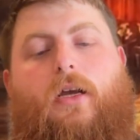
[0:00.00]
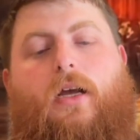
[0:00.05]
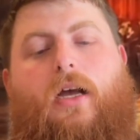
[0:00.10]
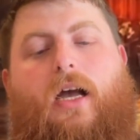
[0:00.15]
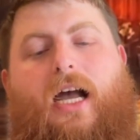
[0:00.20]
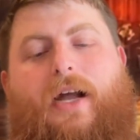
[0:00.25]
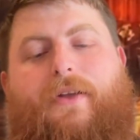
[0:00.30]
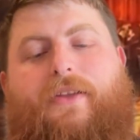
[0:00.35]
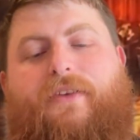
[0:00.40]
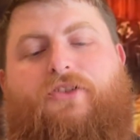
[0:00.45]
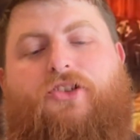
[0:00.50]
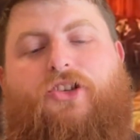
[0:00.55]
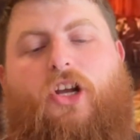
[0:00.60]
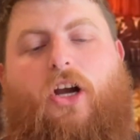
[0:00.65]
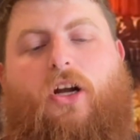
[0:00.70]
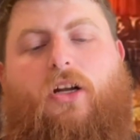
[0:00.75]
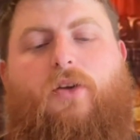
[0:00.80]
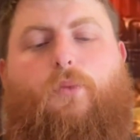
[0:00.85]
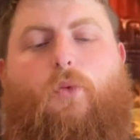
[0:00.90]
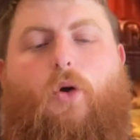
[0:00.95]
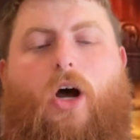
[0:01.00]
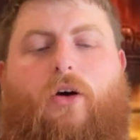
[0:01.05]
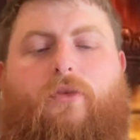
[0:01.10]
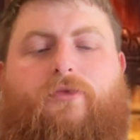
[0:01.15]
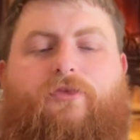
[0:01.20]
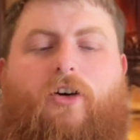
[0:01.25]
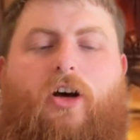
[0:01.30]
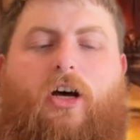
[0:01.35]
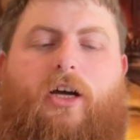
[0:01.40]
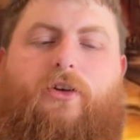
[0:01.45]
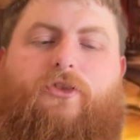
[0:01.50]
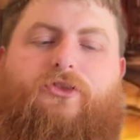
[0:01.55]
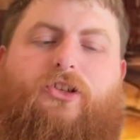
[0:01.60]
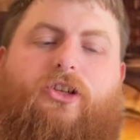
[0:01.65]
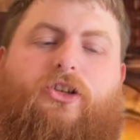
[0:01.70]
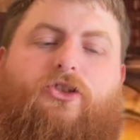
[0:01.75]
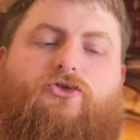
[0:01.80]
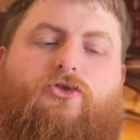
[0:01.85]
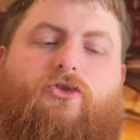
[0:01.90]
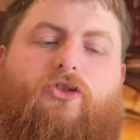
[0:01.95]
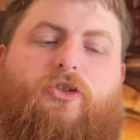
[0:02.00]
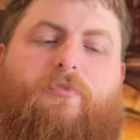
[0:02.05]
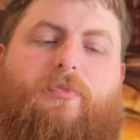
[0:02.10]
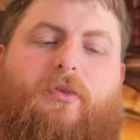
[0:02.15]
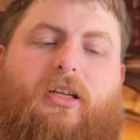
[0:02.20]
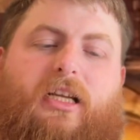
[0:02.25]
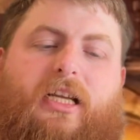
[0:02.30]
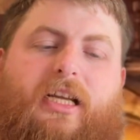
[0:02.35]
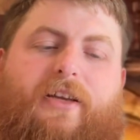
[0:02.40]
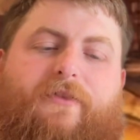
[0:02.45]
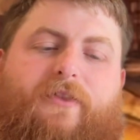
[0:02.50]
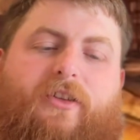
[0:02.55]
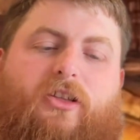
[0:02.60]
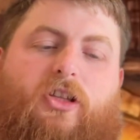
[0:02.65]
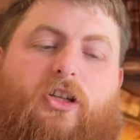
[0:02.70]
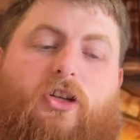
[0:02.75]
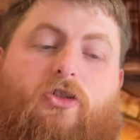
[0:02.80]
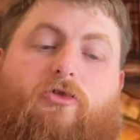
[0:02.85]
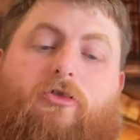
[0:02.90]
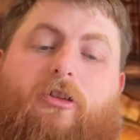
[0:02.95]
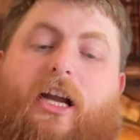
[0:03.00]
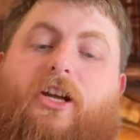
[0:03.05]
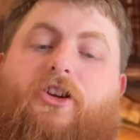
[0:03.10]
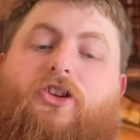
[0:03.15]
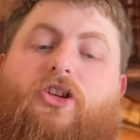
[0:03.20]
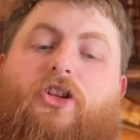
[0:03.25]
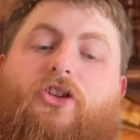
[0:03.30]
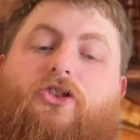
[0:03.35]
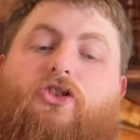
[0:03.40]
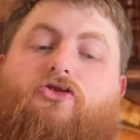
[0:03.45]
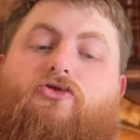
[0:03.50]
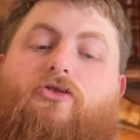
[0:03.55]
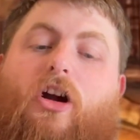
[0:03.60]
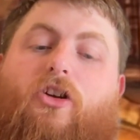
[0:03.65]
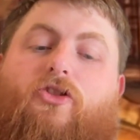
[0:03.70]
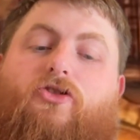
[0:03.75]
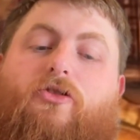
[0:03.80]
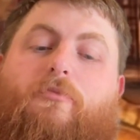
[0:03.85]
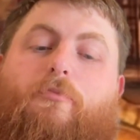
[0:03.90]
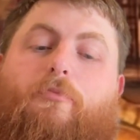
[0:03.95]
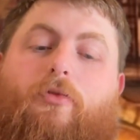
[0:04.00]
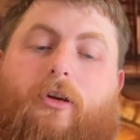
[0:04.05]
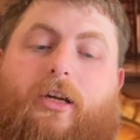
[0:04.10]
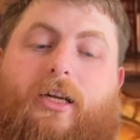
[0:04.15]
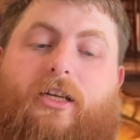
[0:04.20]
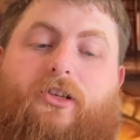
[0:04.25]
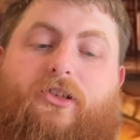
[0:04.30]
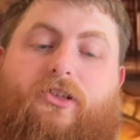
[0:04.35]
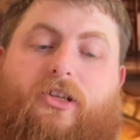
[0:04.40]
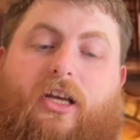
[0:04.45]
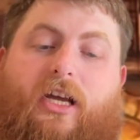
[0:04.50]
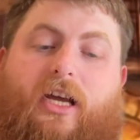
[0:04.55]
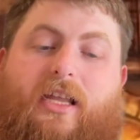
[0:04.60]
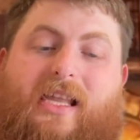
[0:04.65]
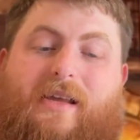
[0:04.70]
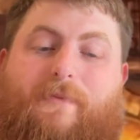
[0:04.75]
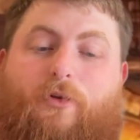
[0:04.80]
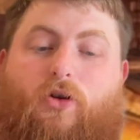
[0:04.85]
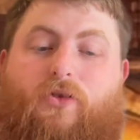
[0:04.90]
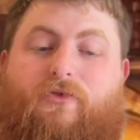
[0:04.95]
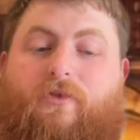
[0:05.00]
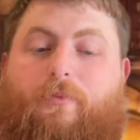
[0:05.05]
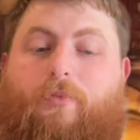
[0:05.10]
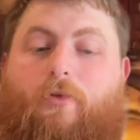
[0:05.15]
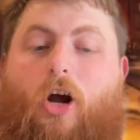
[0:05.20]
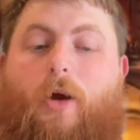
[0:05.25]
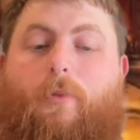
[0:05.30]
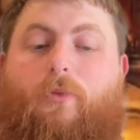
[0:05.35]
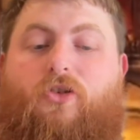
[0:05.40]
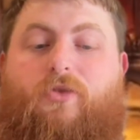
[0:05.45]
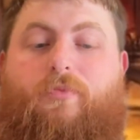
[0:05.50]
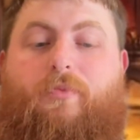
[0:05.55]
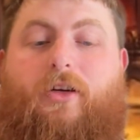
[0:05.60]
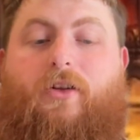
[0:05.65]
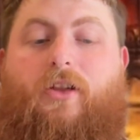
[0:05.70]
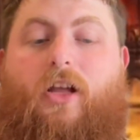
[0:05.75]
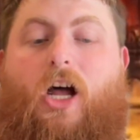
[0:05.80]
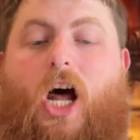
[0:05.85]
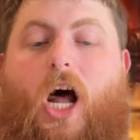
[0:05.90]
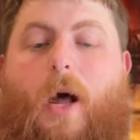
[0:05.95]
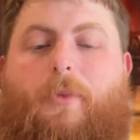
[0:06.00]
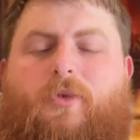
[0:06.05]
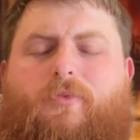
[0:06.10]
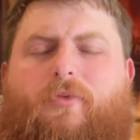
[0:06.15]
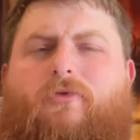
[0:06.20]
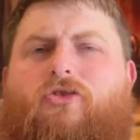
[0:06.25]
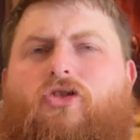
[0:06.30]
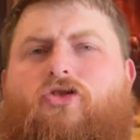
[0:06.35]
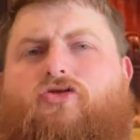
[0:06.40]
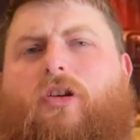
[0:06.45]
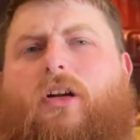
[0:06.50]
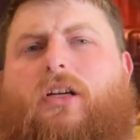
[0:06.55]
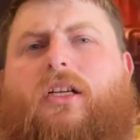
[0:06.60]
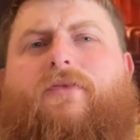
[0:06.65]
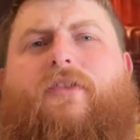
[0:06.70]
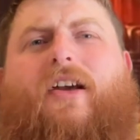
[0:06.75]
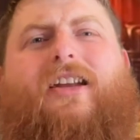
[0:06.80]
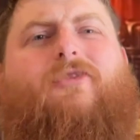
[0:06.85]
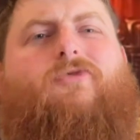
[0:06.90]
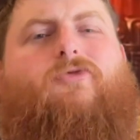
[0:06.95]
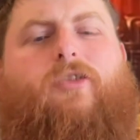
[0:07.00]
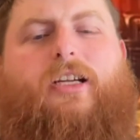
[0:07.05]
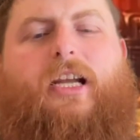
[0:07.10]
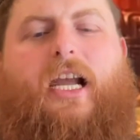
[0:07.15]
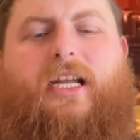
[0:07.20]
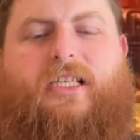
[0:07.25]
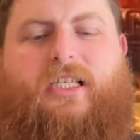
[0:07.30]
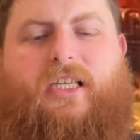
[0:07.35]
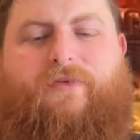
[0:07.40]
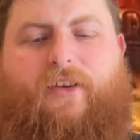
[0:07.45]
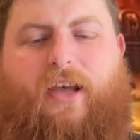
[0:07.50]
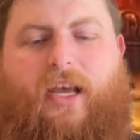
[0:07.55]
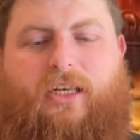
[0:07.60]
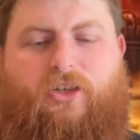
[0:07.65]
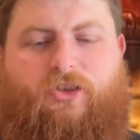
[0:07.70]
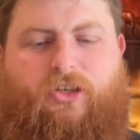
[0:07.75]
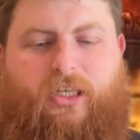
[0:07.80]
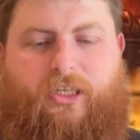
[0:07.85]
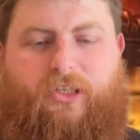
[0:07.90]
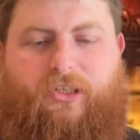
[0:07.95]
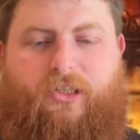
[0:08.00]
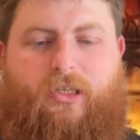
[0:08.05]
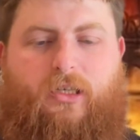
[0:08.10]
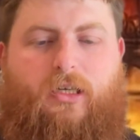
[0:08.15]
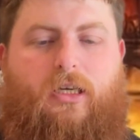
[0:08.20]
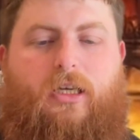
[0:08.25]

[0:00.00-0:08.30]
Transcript: And have a circle of wildfire, so those druids believe in the creation that destruction brings. They bond with a primal spirit that harbours both destructive and creative energies.